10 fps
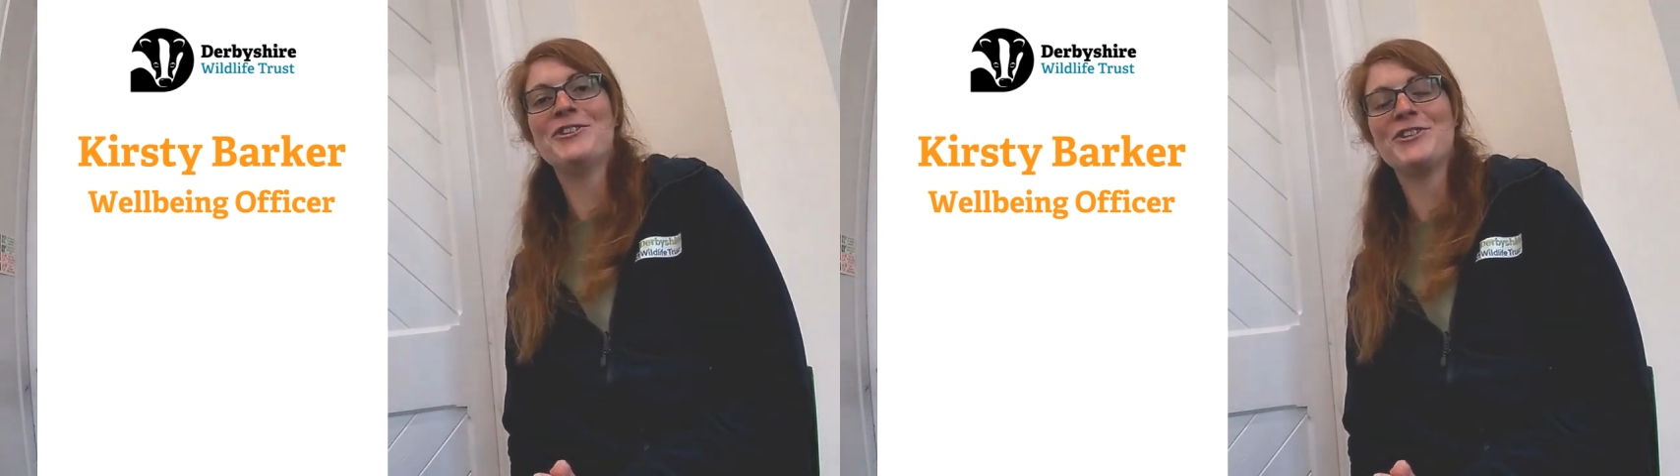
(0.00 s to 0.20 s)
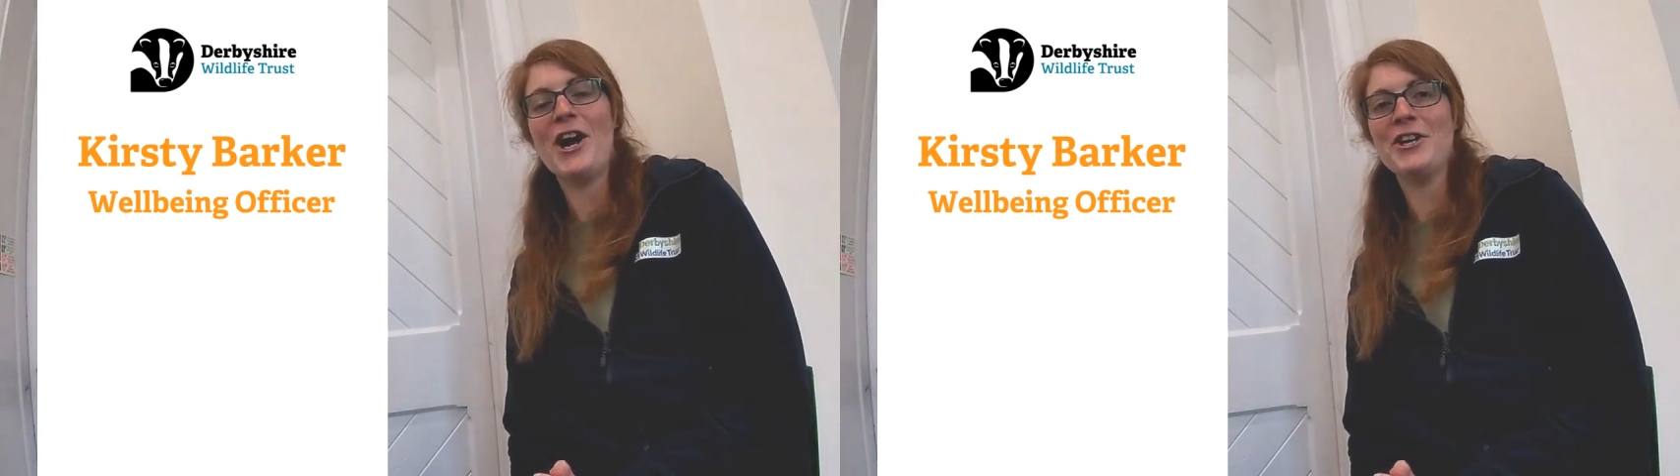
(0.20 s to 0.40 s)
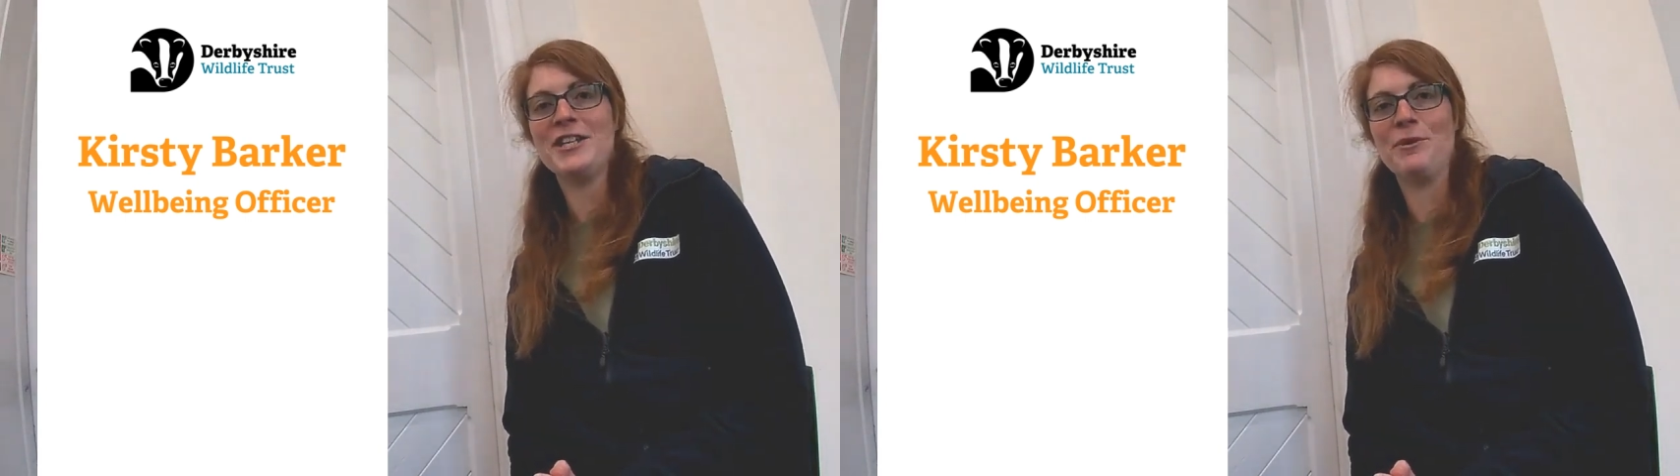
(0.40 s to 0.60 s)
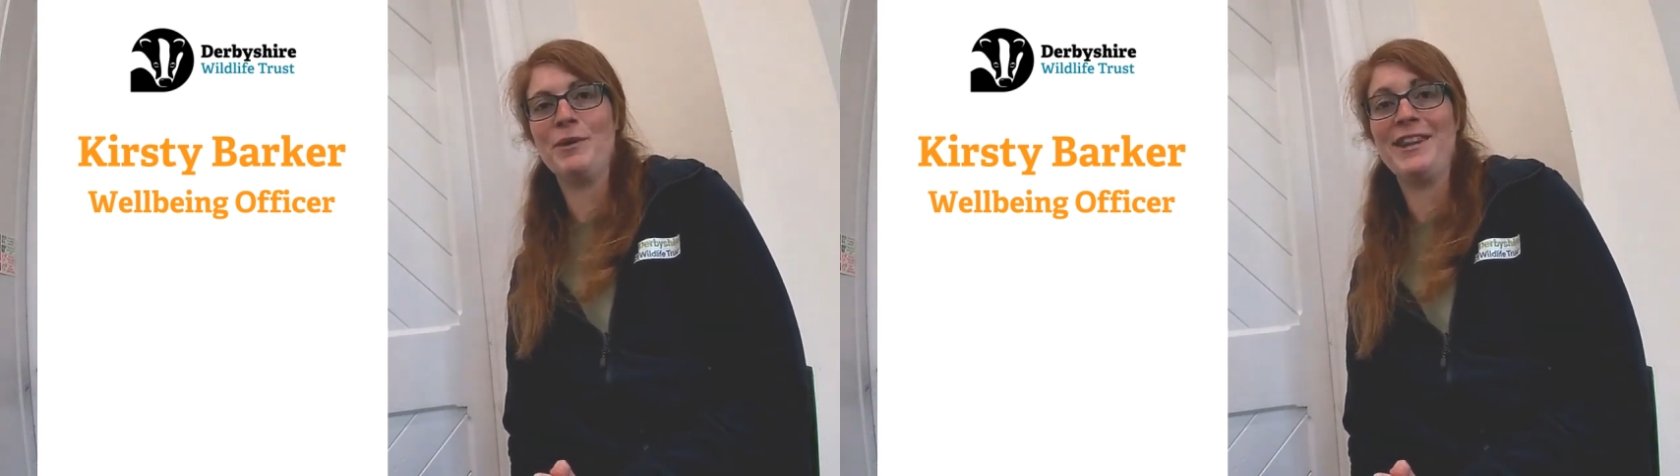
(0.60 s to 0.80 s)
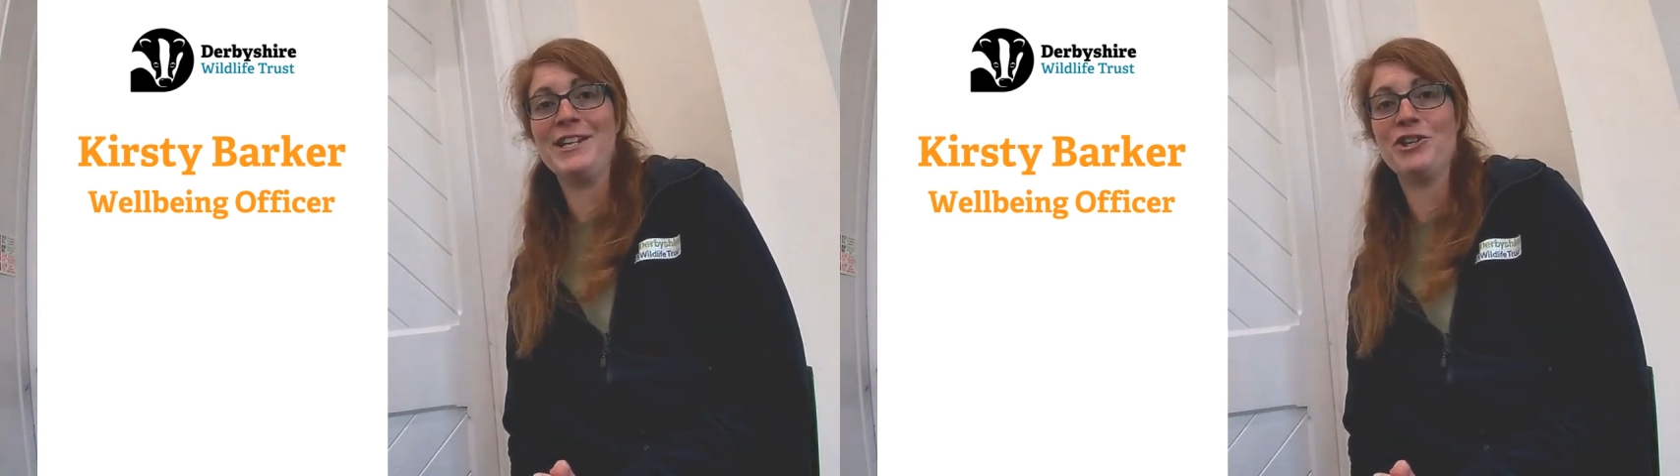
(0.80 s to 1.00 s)

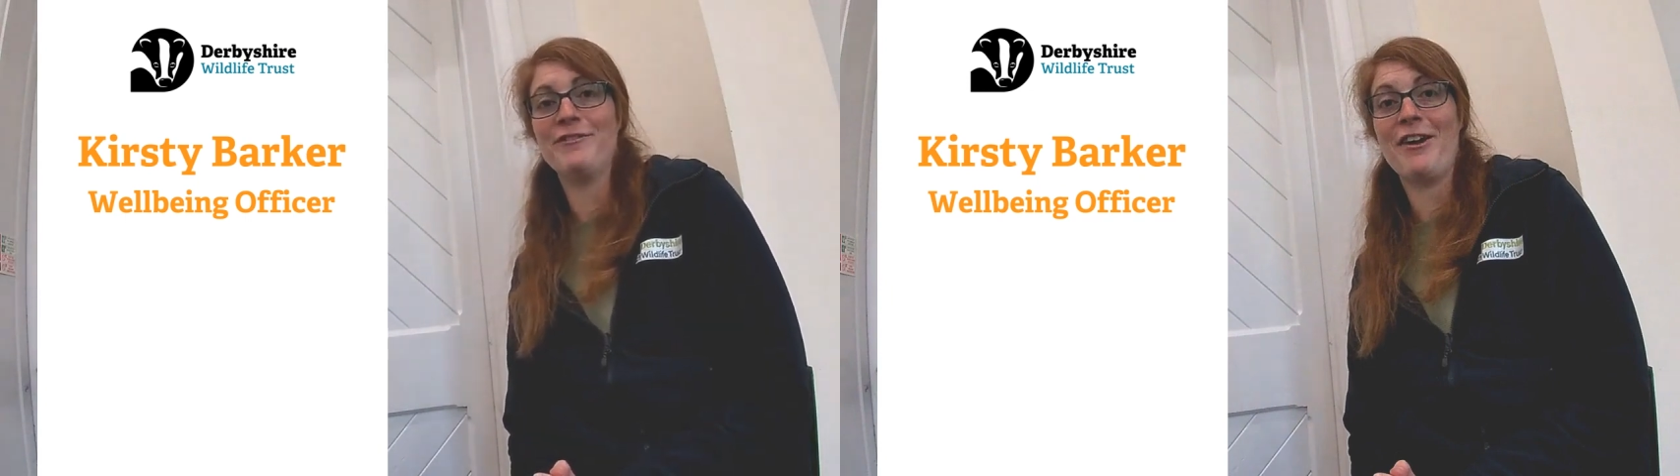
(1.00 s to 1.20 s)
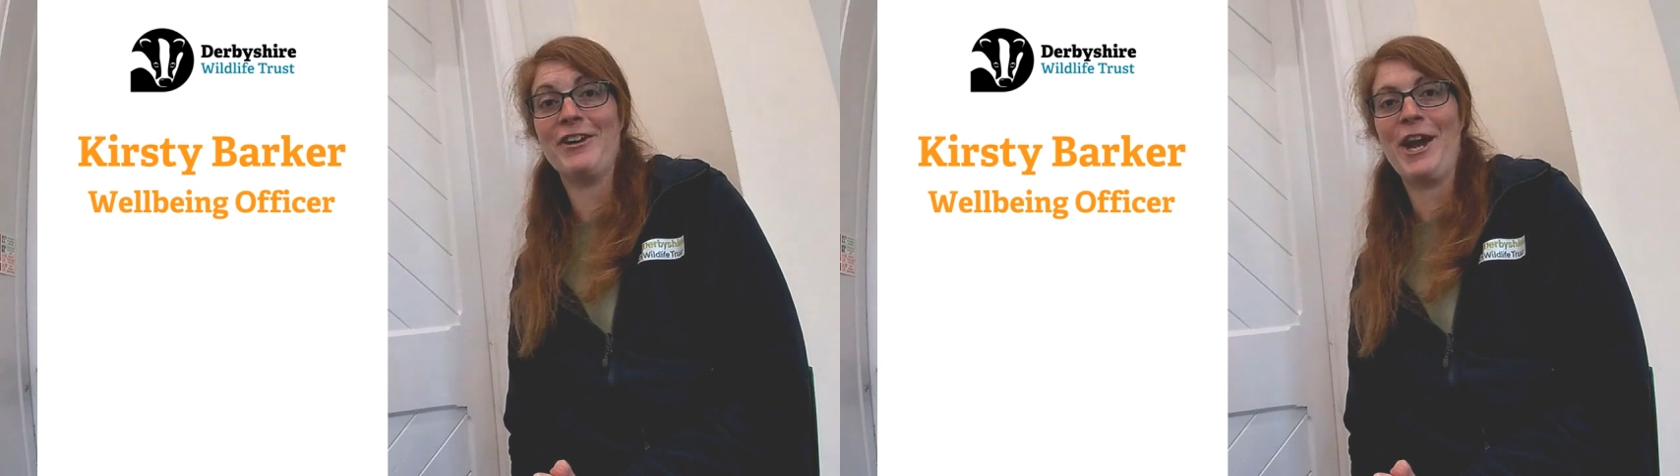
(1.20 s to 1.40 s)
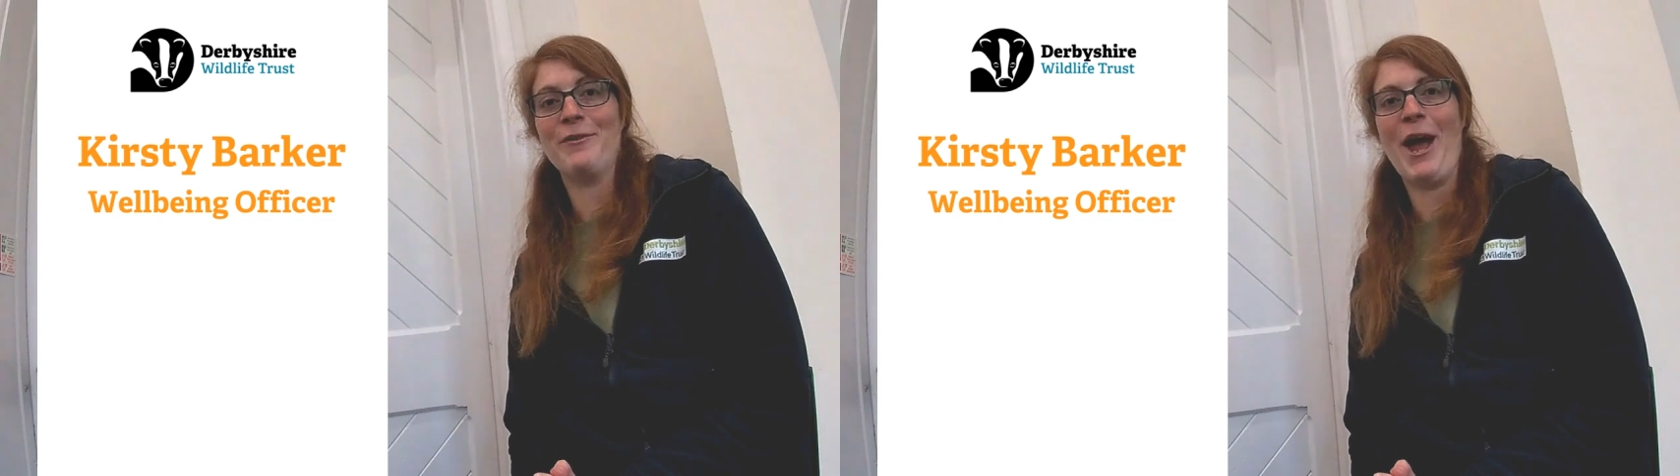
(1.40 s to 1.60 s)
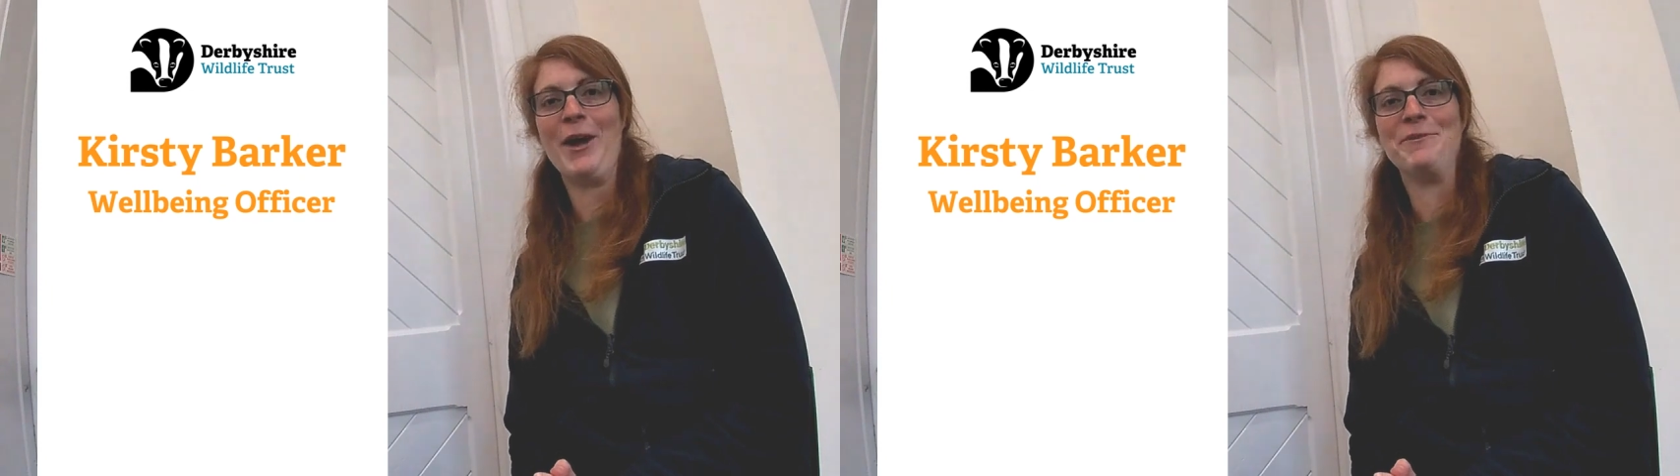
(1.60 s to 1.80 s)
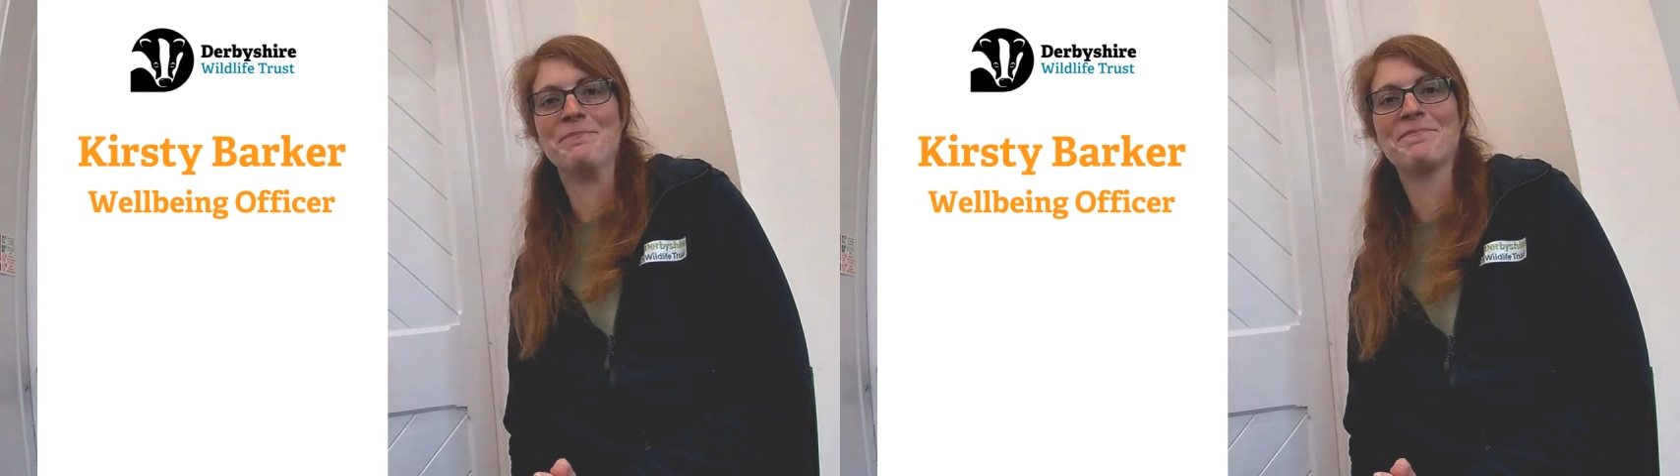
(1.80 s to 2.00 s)
starting within your very own
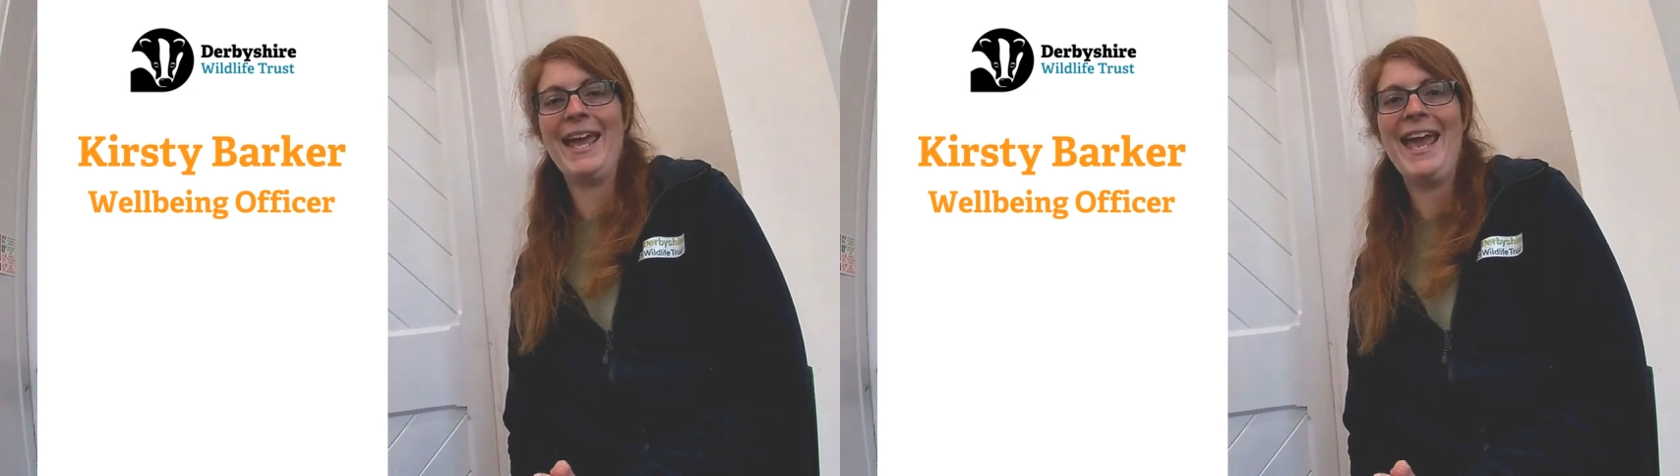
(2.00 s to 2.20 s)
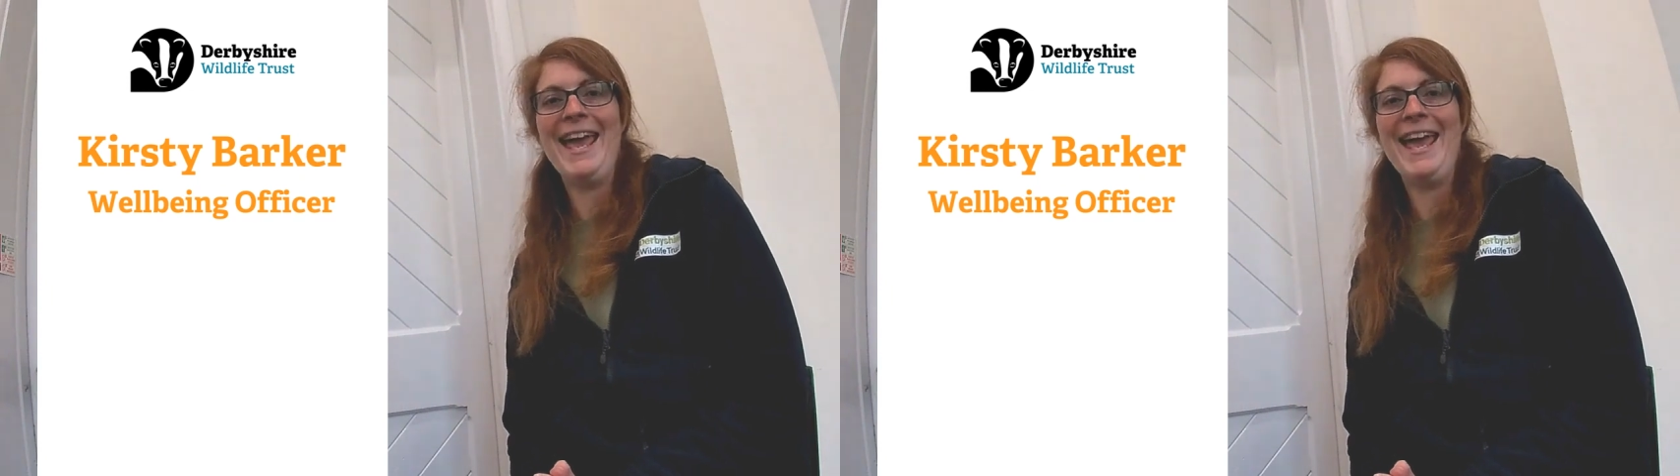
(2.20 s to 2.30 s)
home.